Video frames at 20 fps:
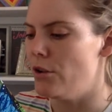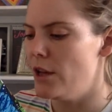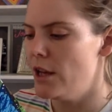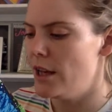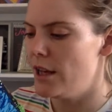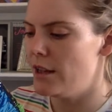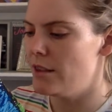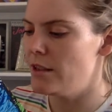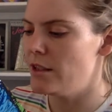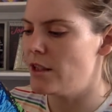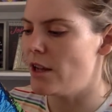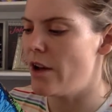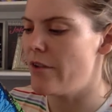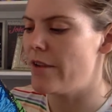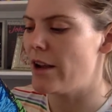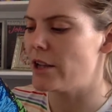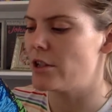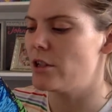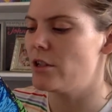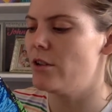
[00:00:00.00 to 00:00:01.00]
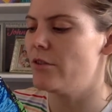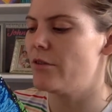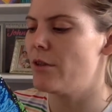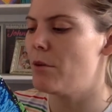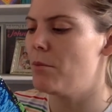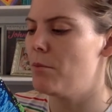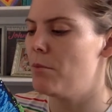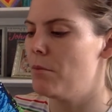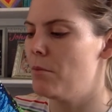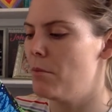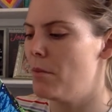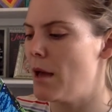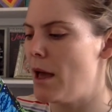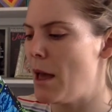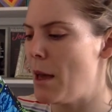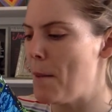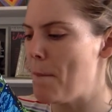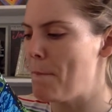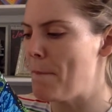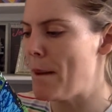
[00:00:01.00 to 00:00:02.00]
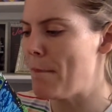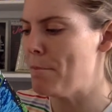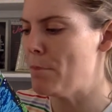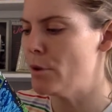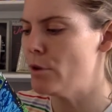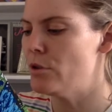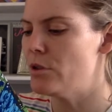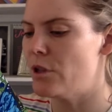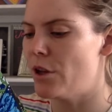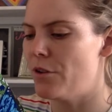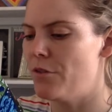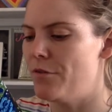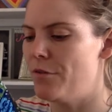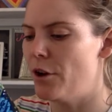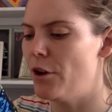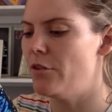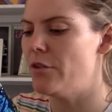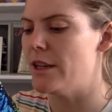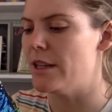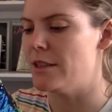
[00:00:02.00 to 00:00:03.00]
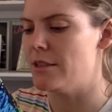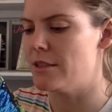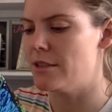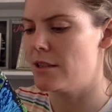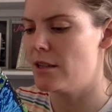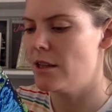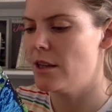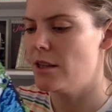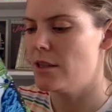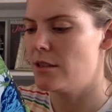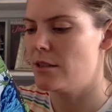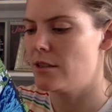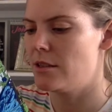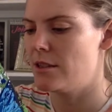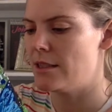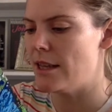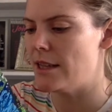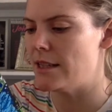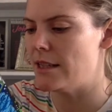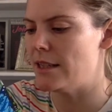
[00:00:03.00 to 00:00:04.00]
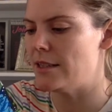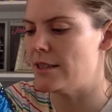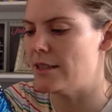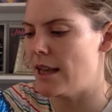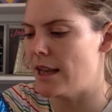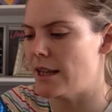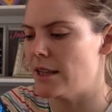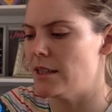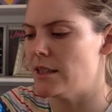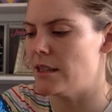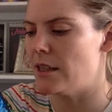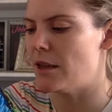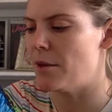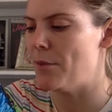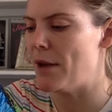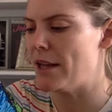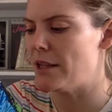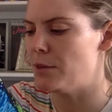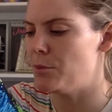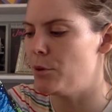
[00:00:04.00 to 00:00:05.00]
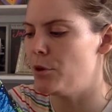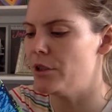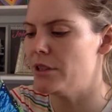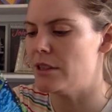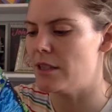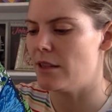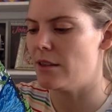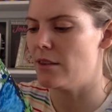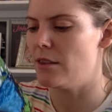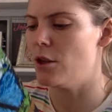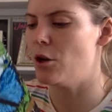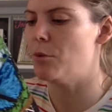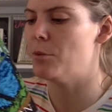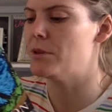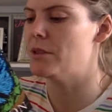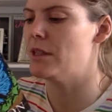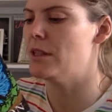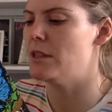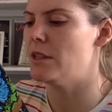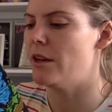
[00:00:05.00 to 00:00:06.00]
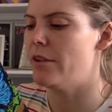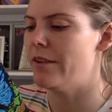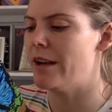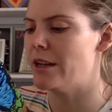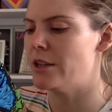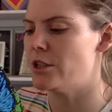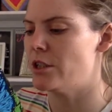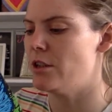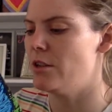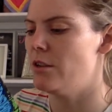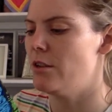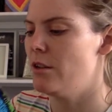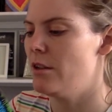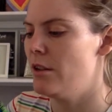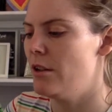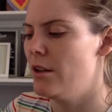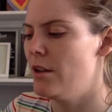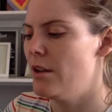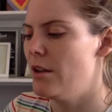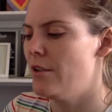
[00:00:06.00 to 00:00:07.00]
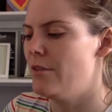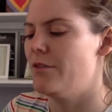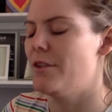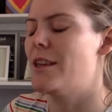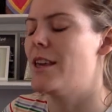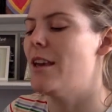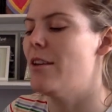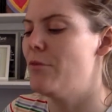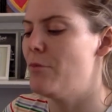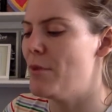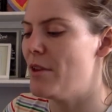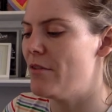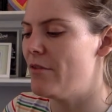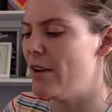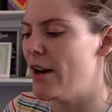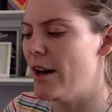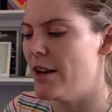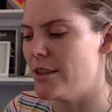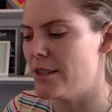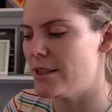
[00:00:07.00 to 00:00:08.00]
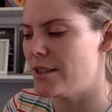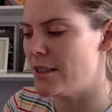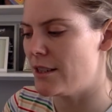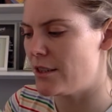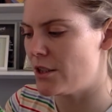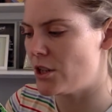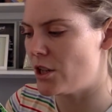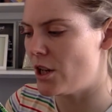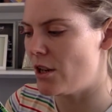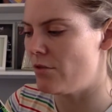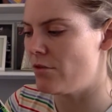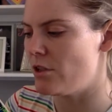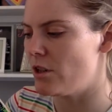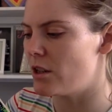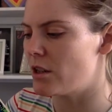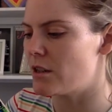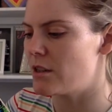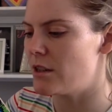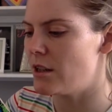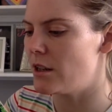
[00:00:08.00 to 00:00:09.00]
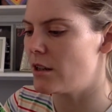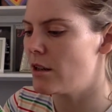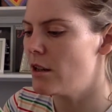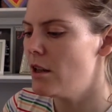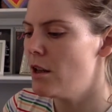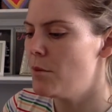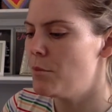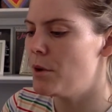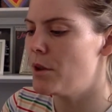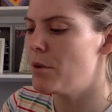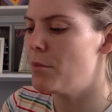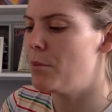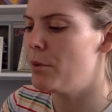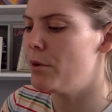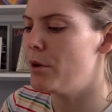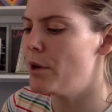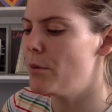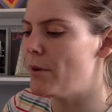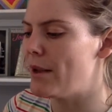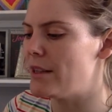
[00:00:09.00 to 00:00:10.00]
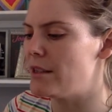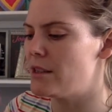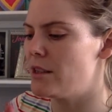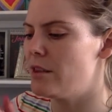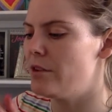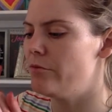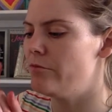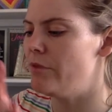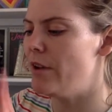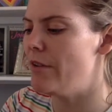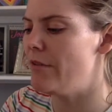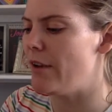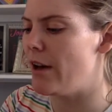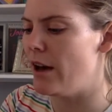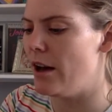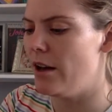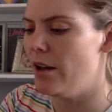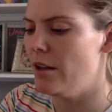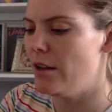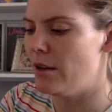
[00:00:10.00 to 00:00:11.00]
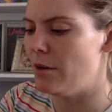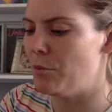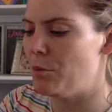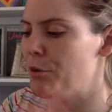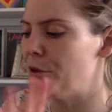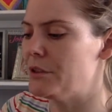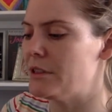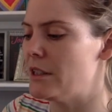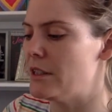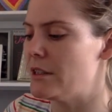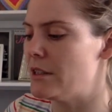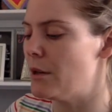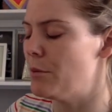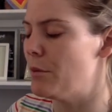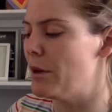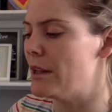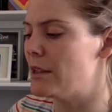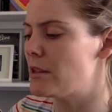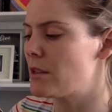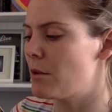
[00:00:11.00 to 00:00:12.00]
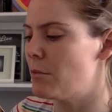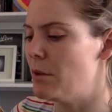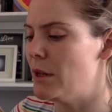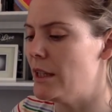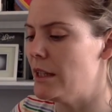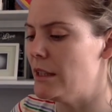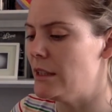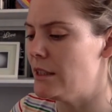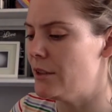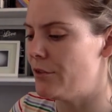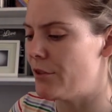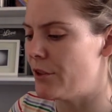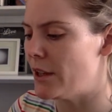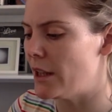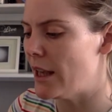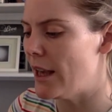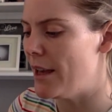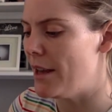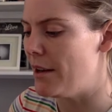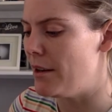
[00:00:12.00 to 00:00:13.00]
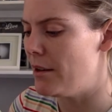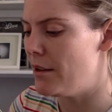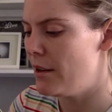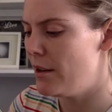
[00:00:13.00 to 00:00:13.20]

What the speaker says: in the direction of the Mambuto forest," said his second-in-command, pointing in the opposite direction. "Forgive me, father," said the chief's young son, "but the boy went to the river," and pointed somewhere completely different again.